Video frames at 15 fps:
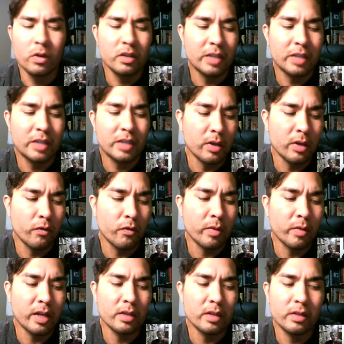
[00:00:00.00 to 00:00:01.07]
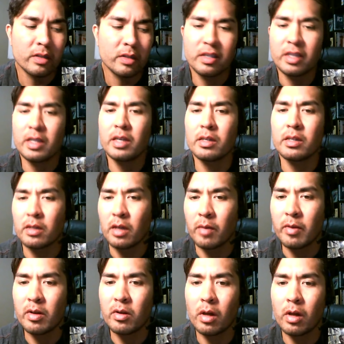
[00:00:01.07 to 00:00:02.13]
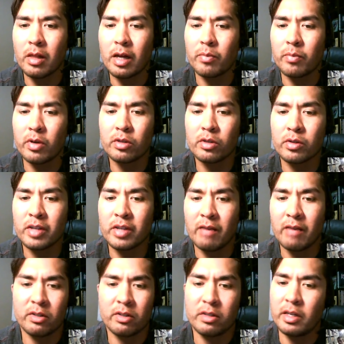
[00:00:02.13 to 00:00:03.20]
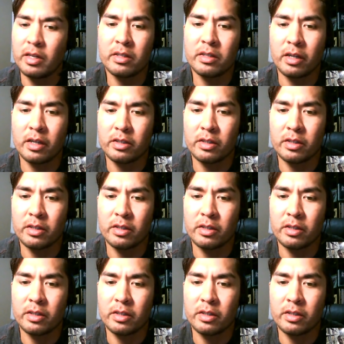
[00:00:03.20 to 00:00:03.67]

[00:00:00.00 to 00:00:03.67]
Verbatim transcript: stopping you from getting into C Ds? I mean, a lot of bookstores have a C D section.